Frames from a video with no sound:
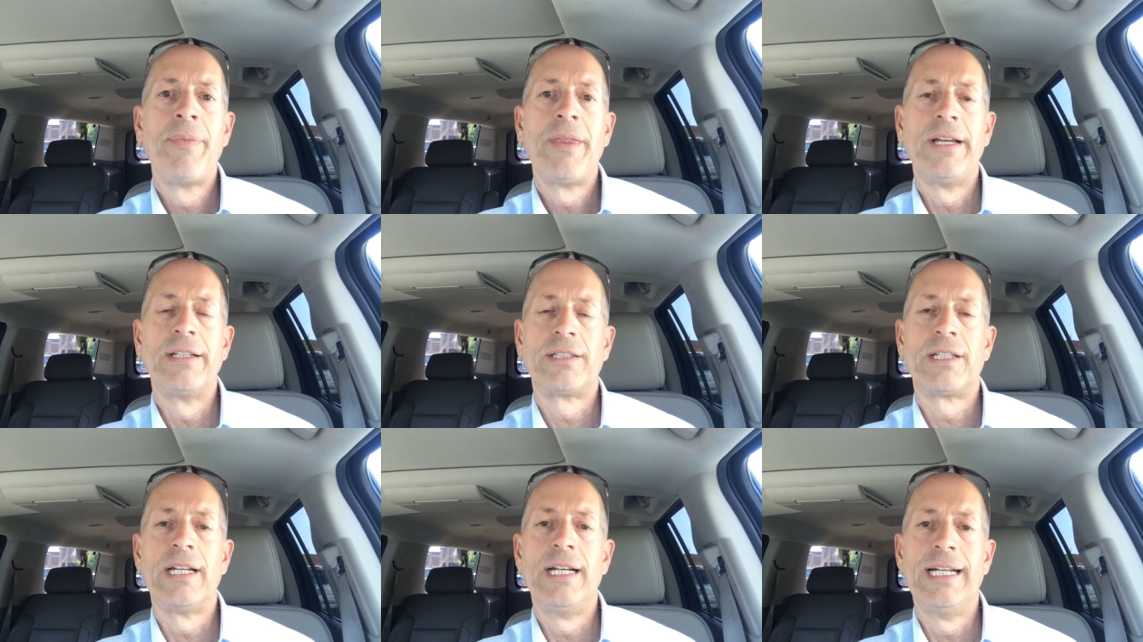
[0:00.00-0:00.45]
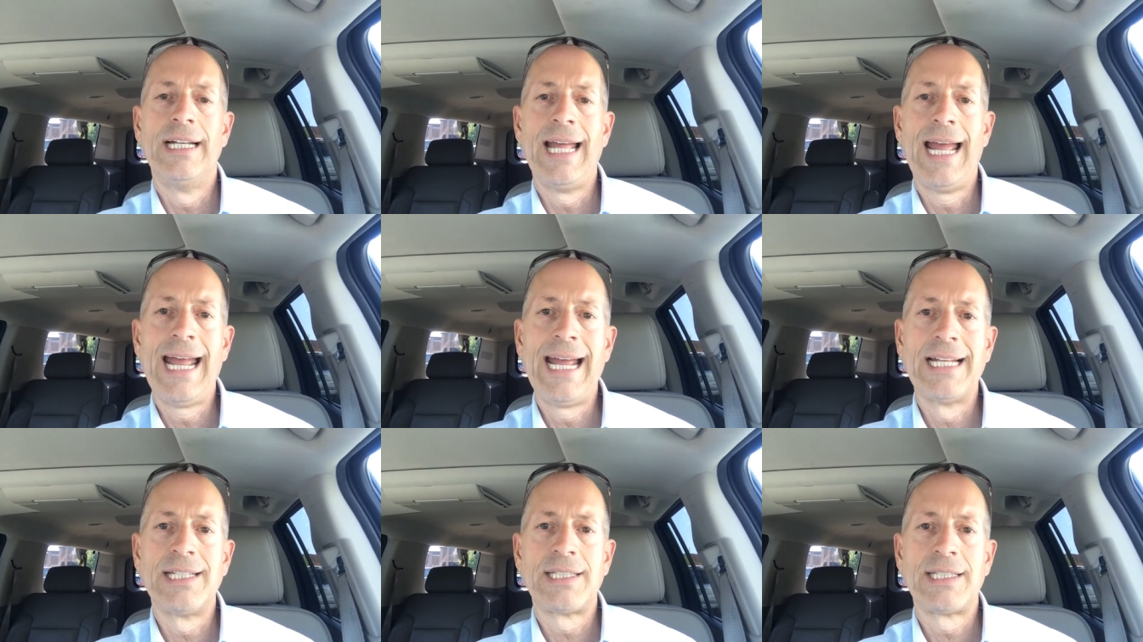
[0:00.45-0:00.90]
it's going to
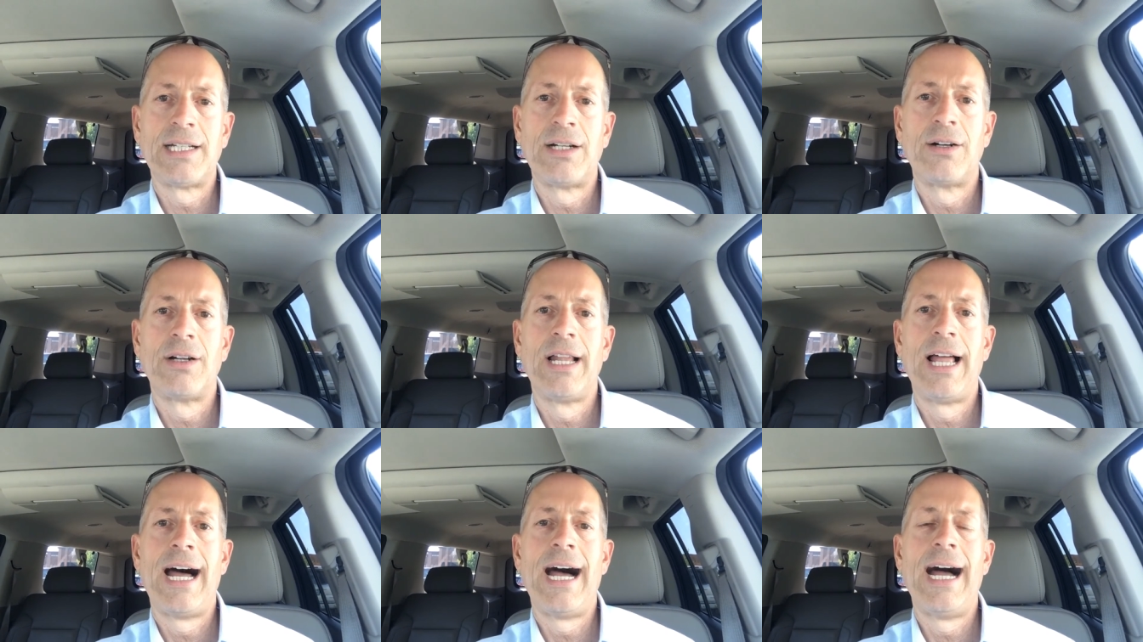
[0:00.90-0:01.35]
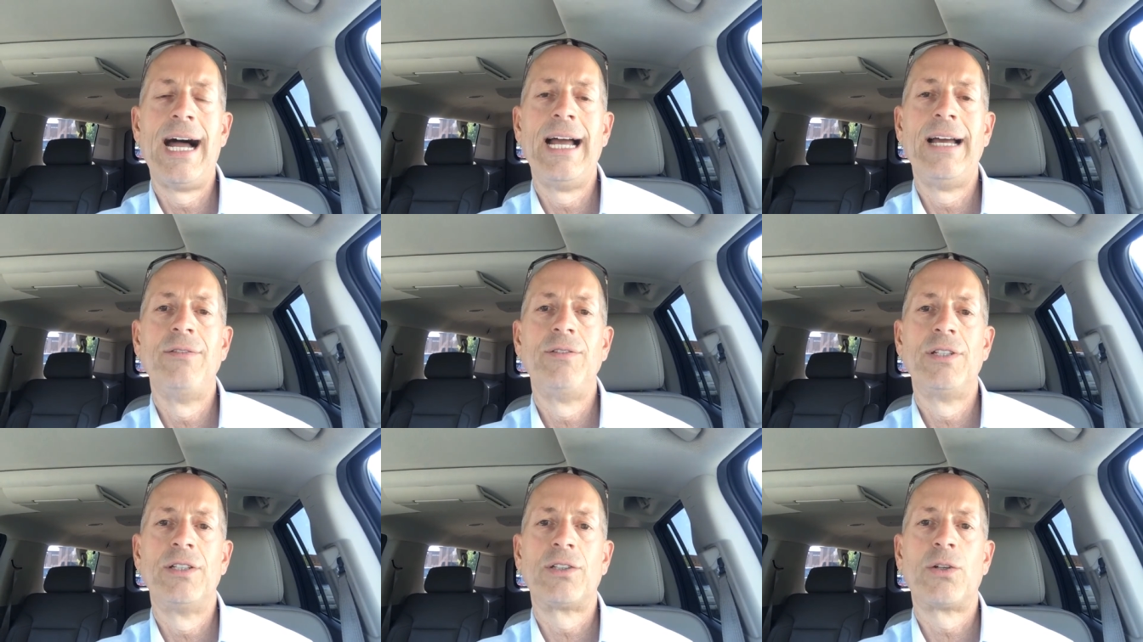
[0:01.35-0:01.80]
enhance their
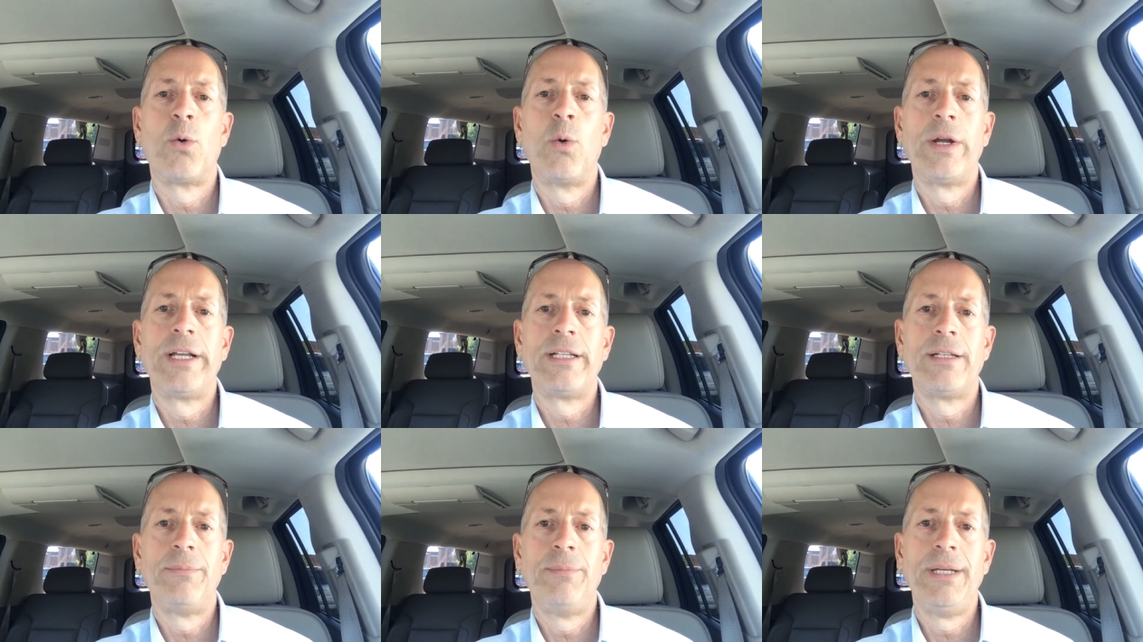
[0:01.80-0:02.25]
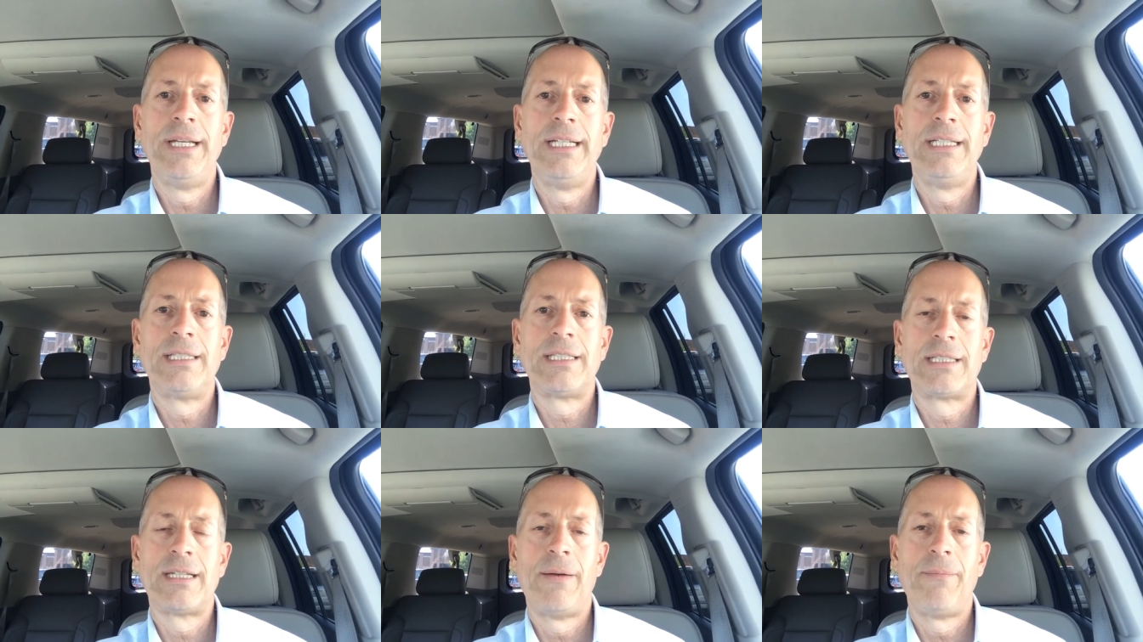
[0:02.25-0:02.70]
lives, it's going to
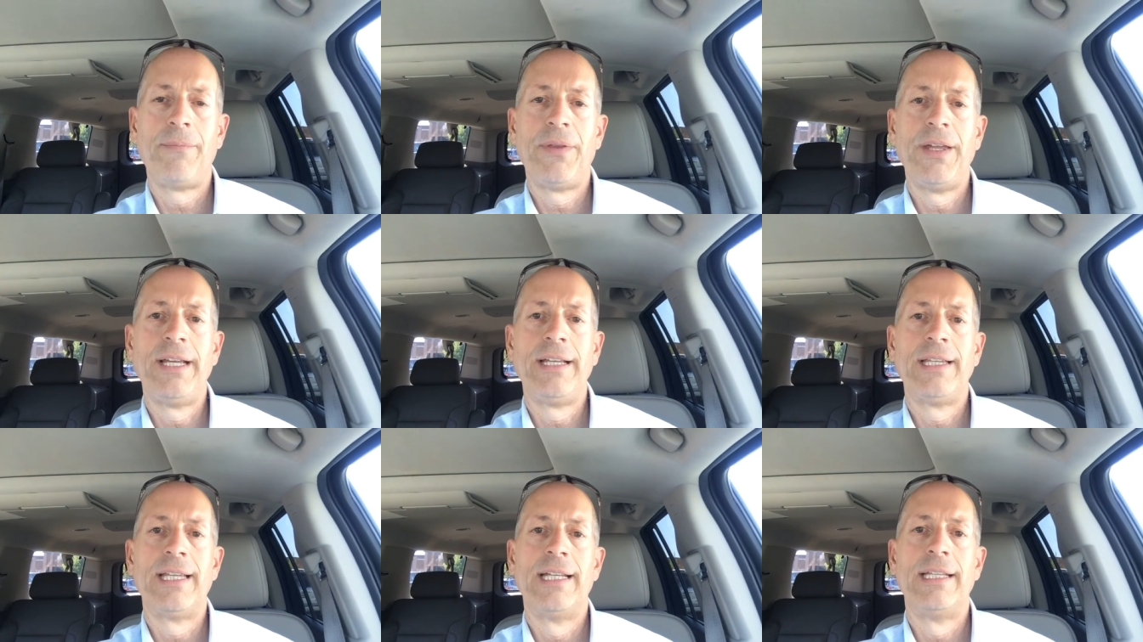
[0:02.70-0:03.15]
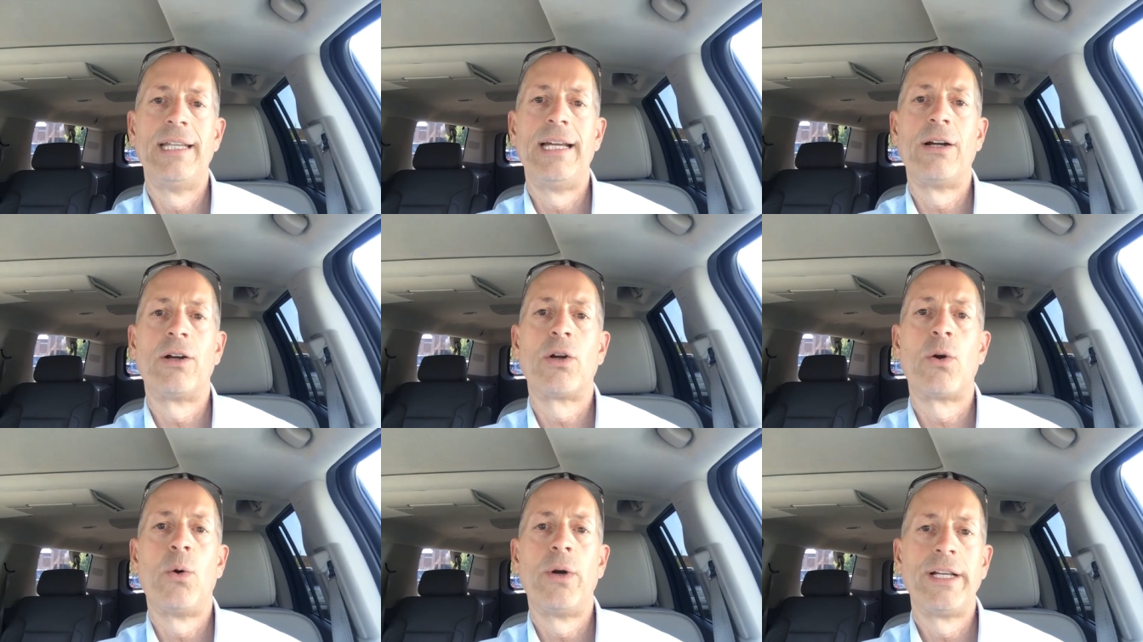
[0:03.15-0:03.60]
be something that
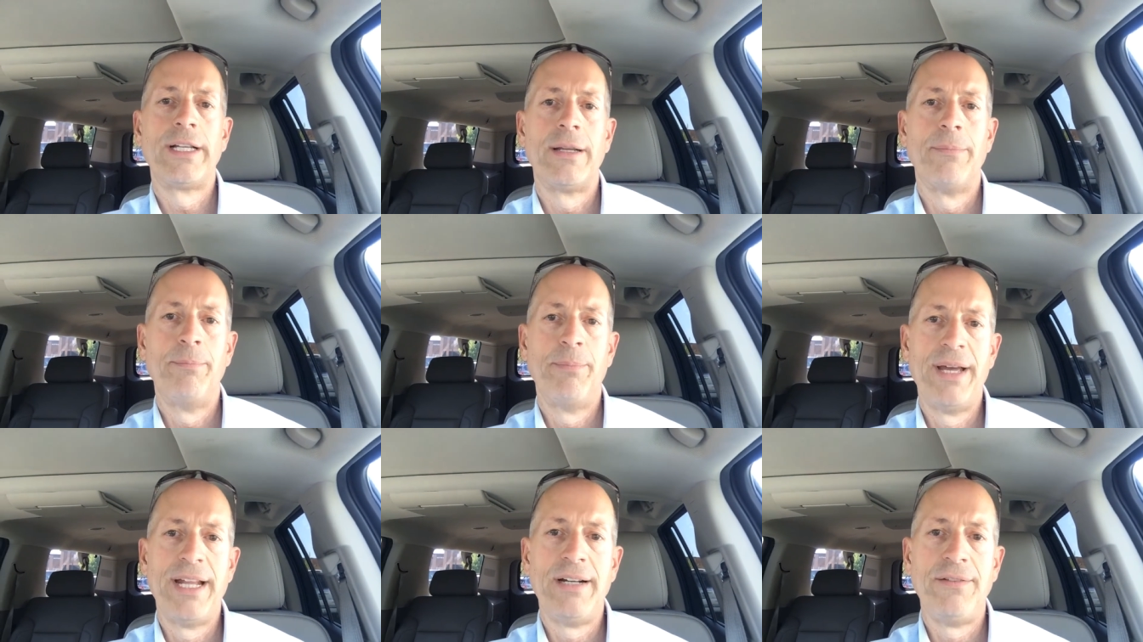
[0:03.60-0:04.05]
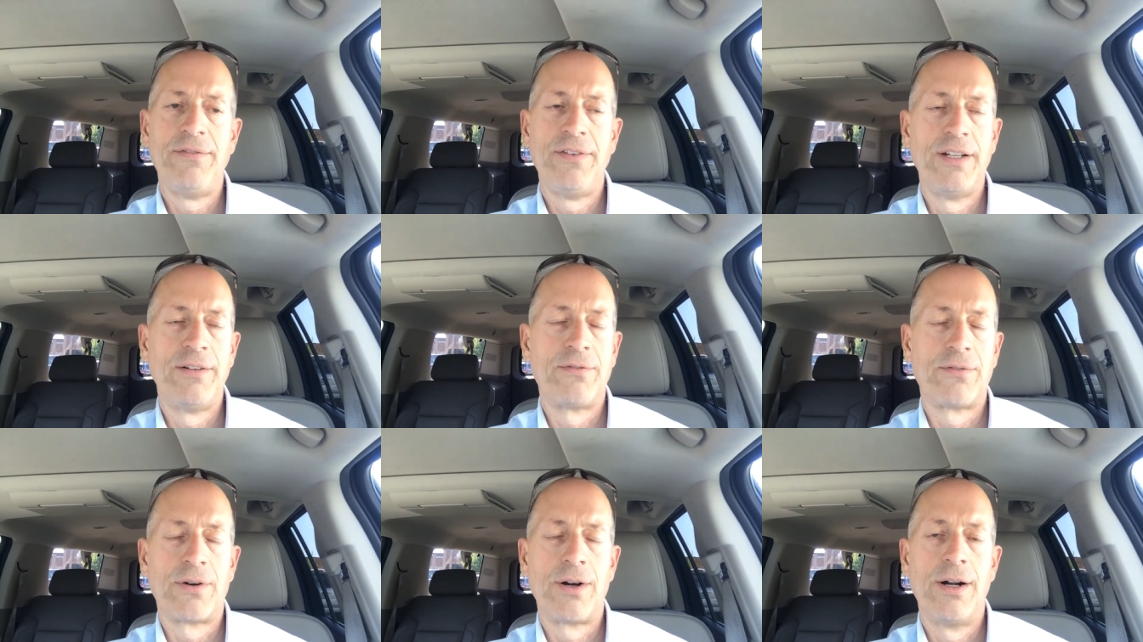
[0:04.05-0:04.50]
they're going to
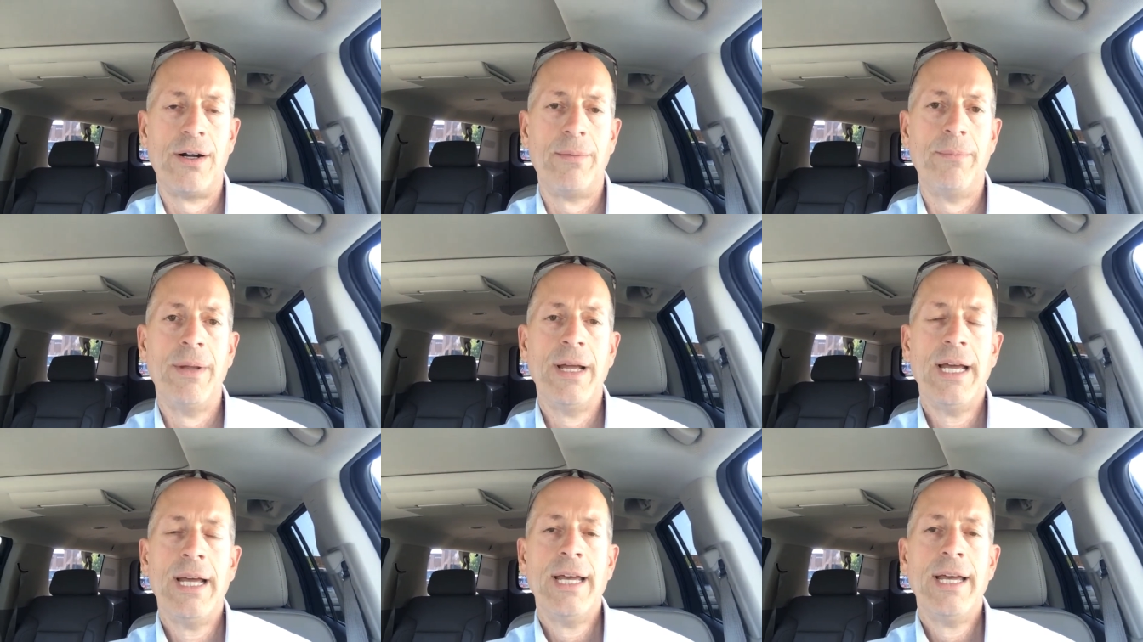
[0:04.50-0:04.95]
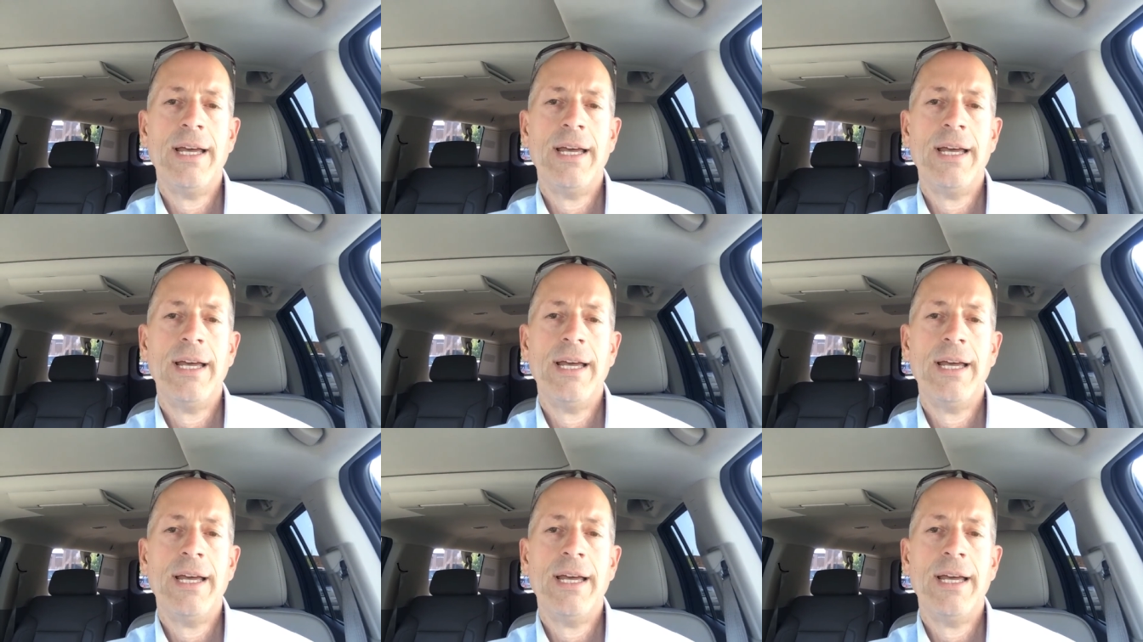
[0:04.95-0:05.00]
benefit from,